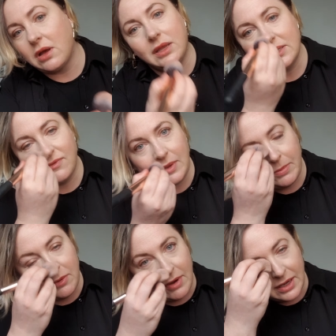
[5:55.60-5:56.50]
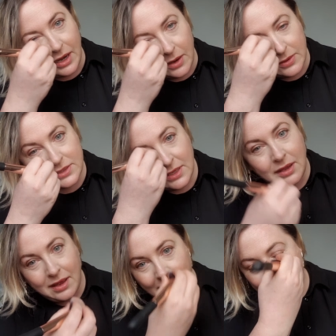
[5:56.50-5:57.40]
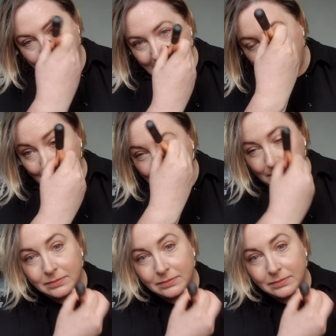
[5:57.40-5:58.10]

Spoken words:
got this flipping red nose. Better